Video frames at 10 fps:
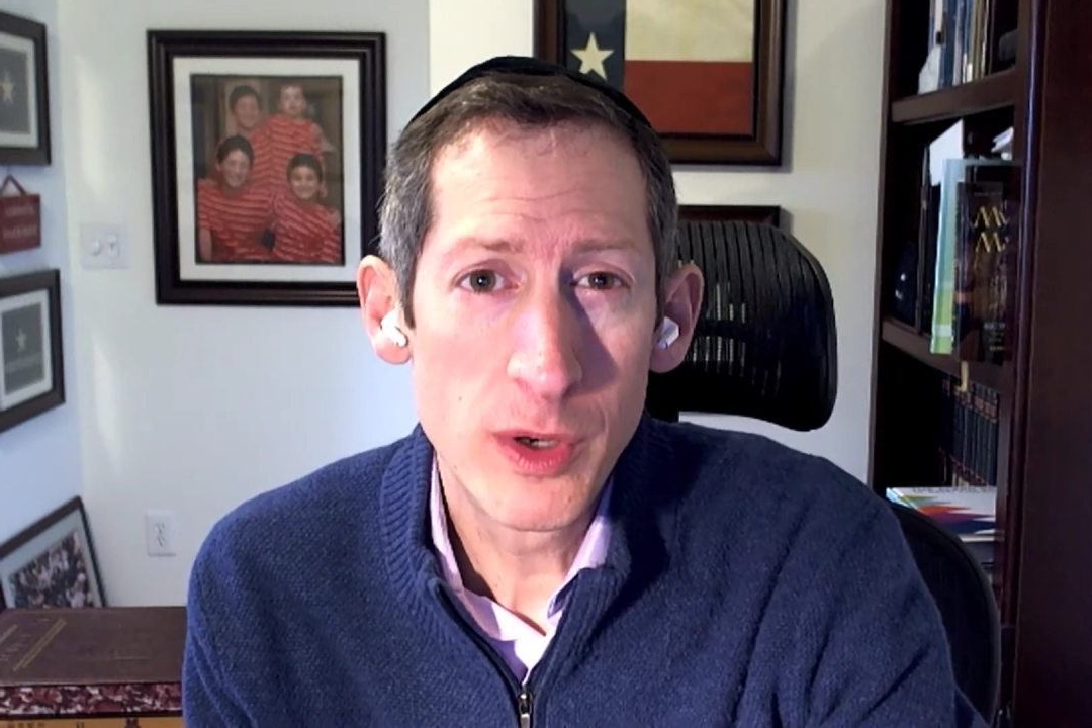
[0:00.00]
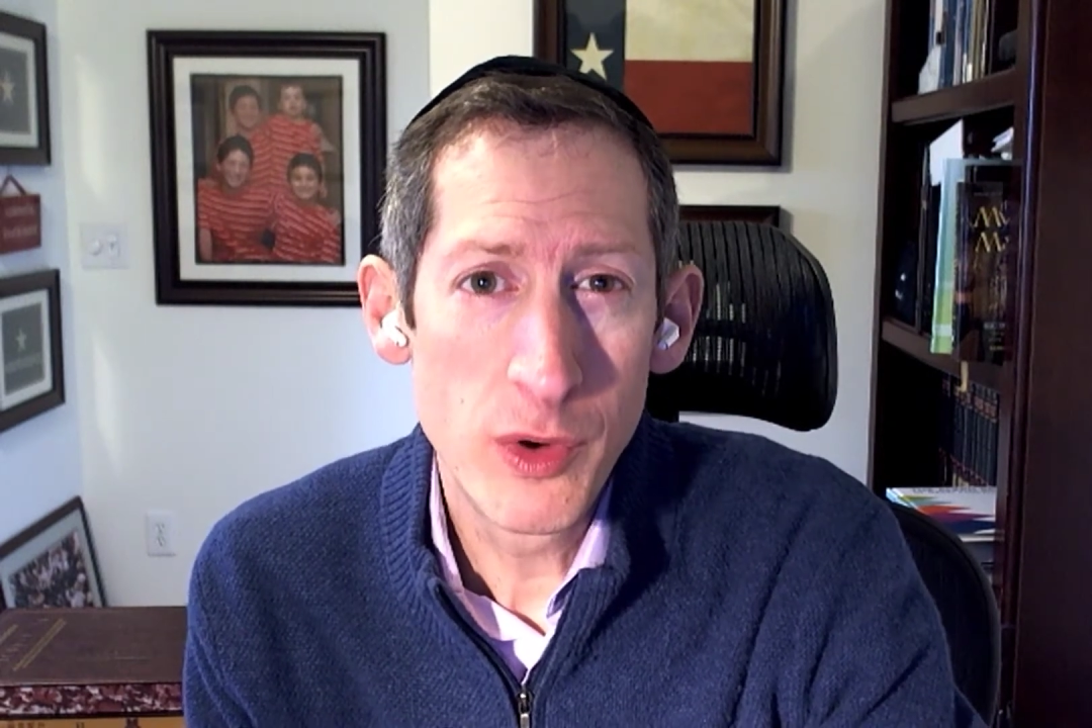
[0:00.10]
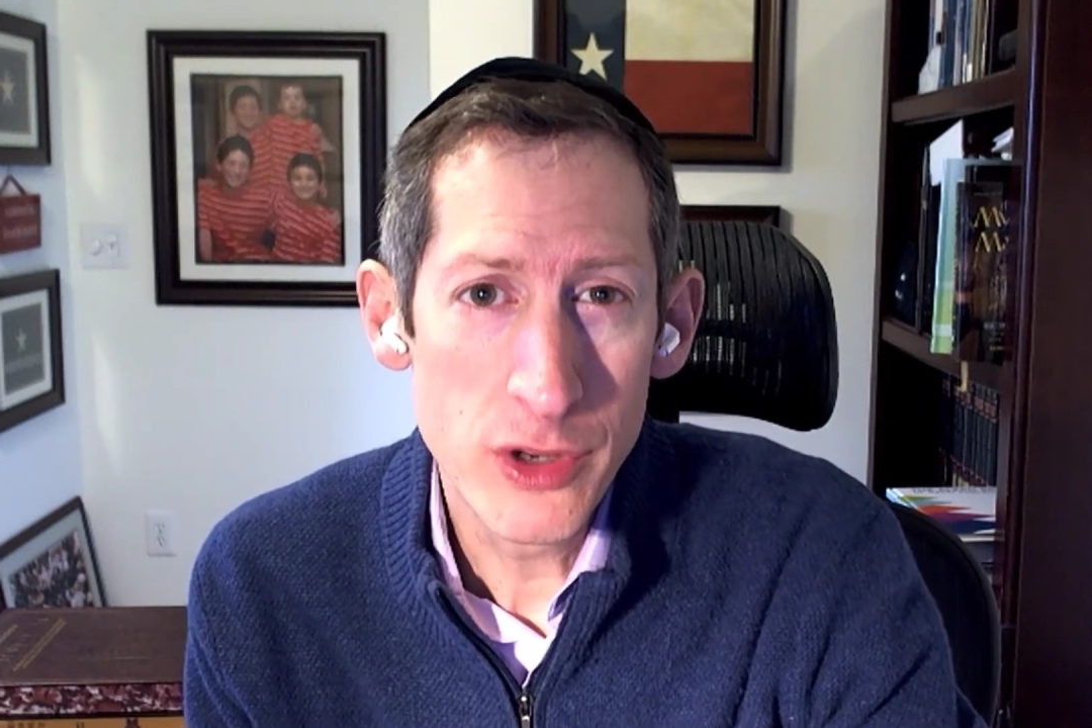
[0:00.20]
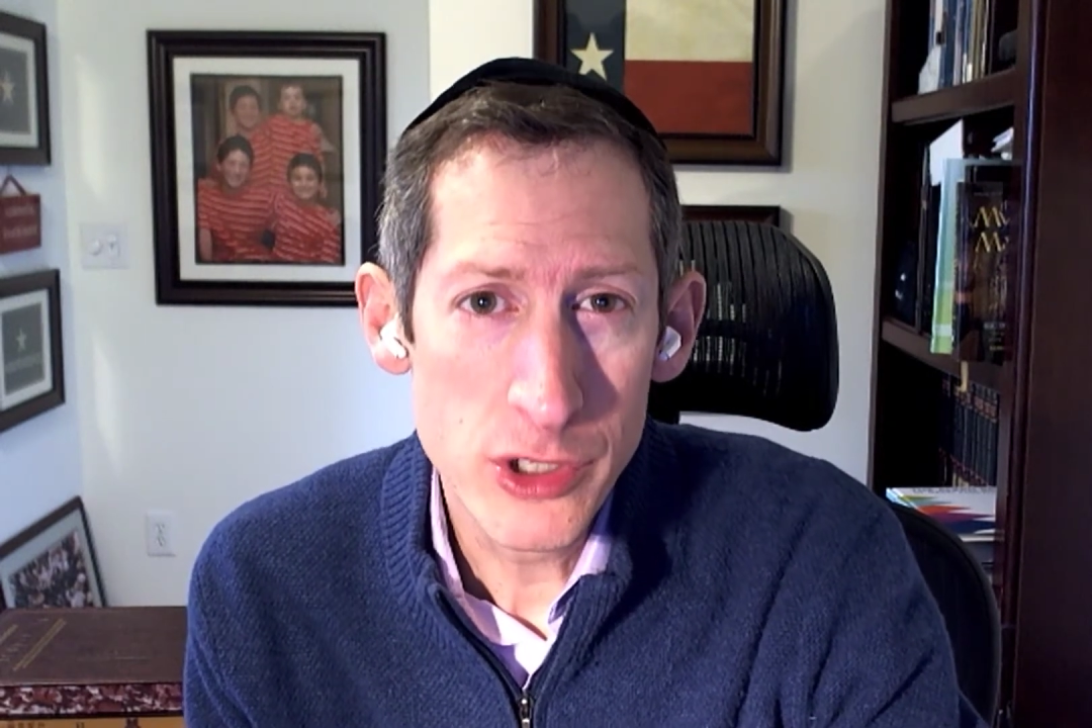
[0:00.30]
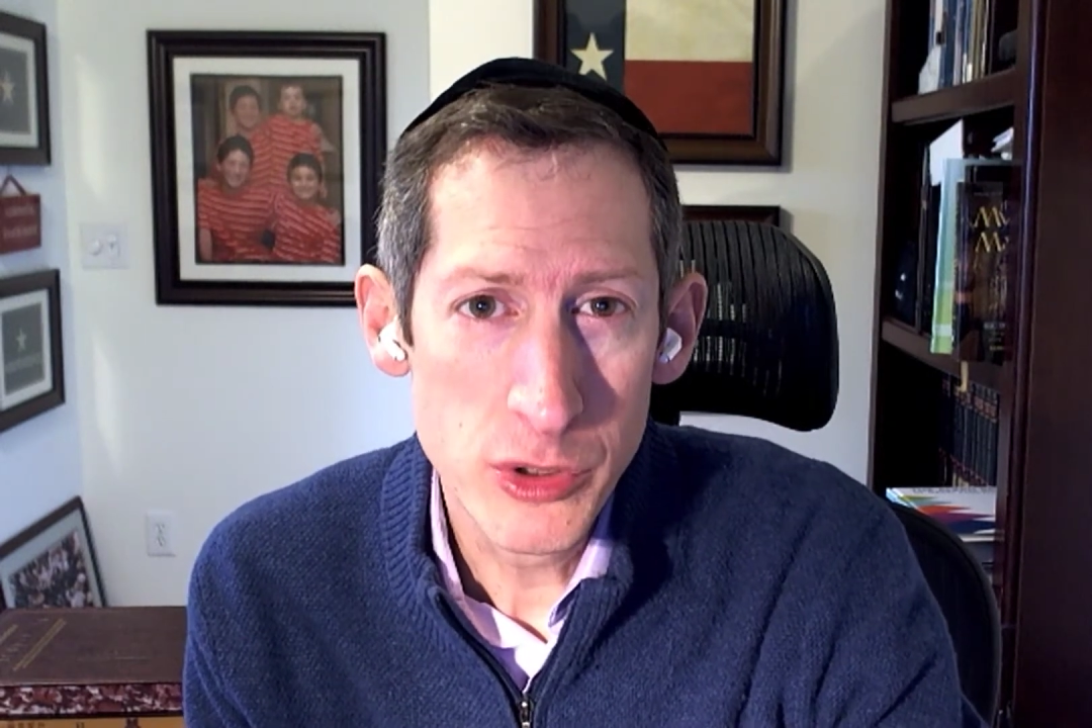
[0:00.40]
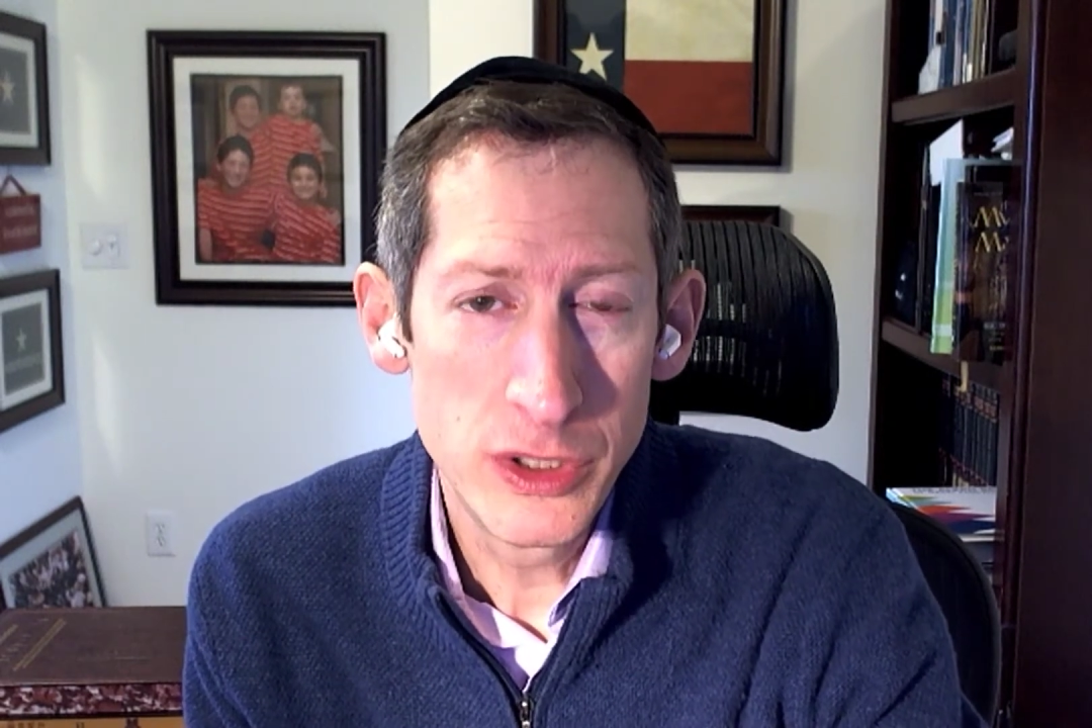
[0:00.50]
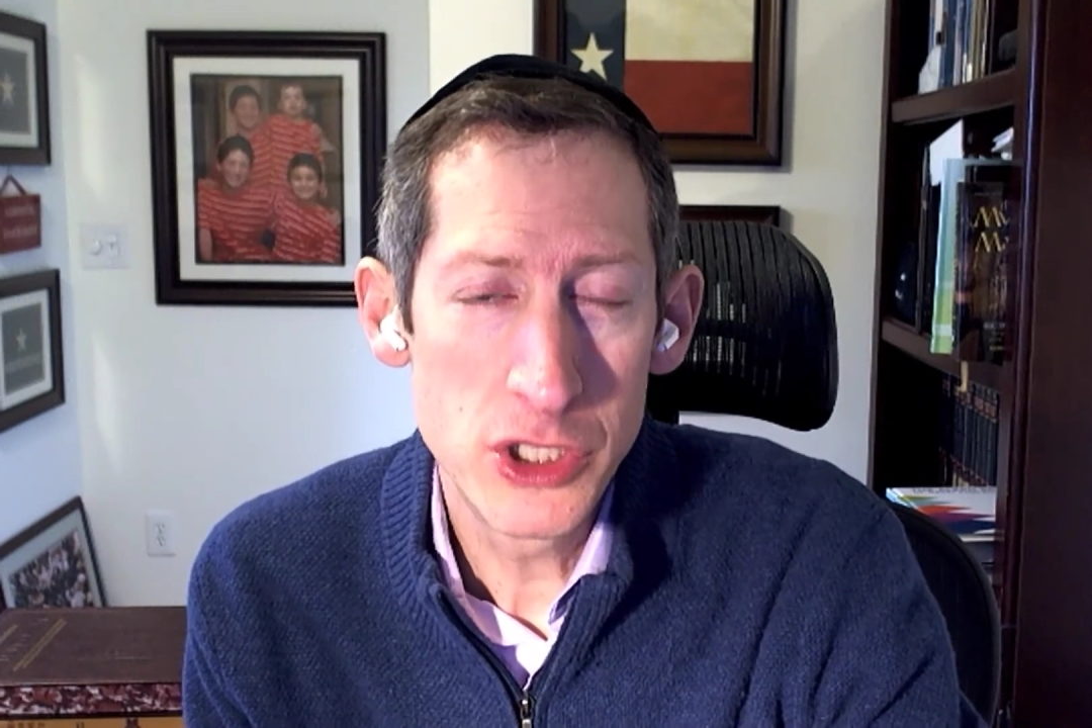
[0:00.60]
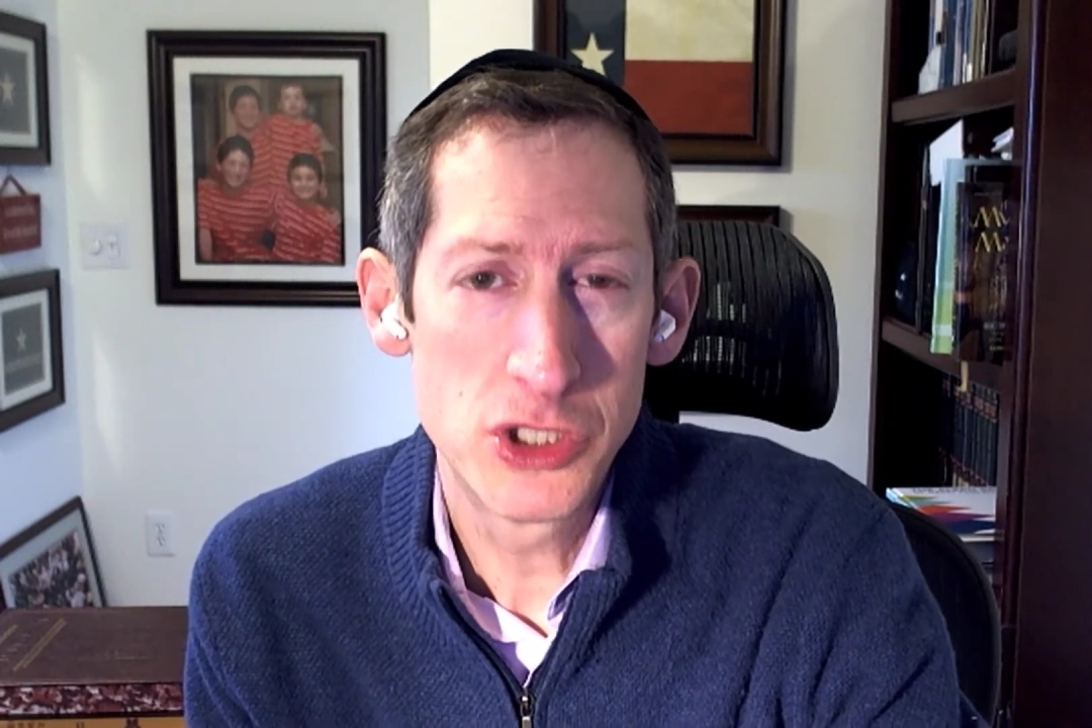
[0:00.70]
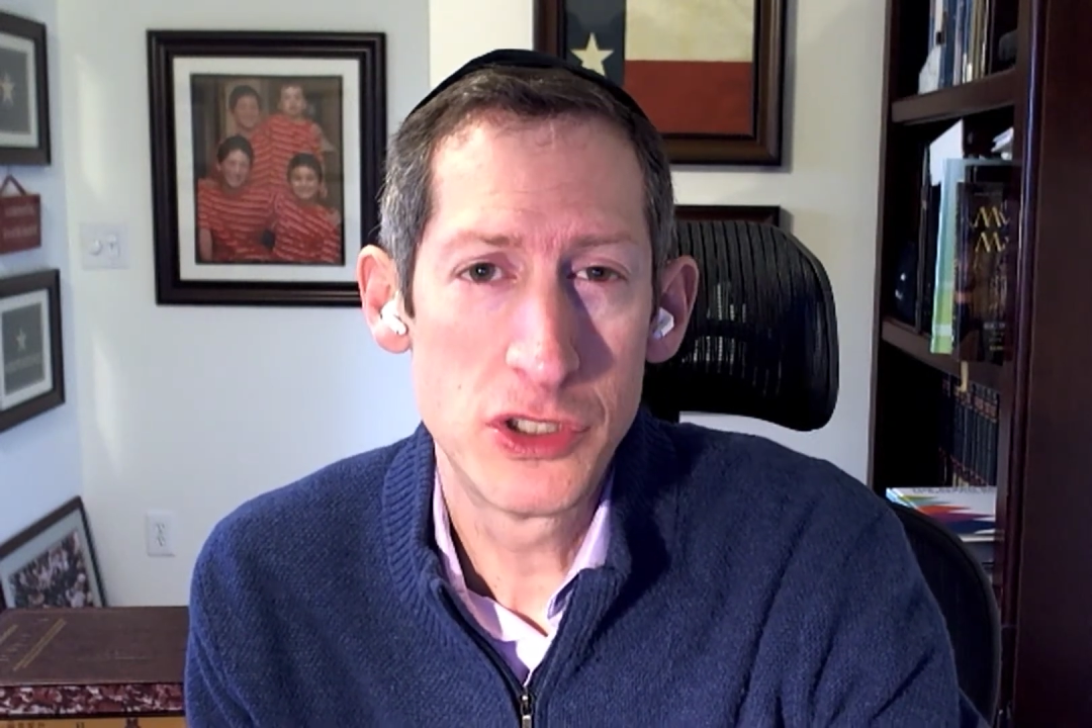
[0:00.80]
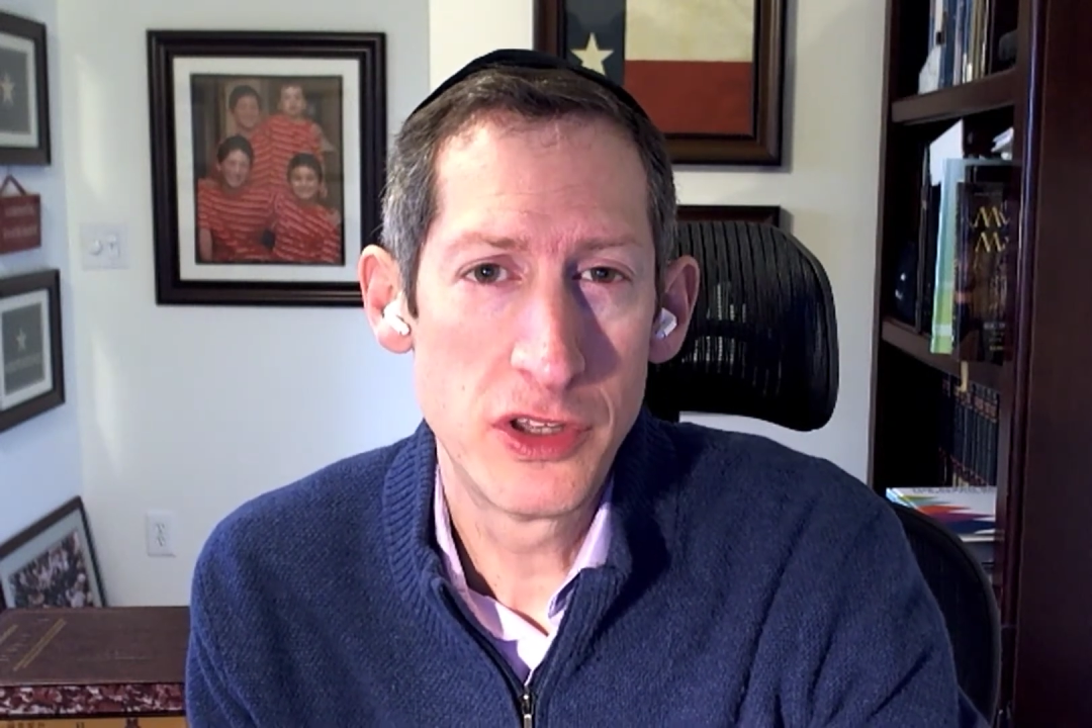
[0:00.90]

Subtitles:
with our tradition to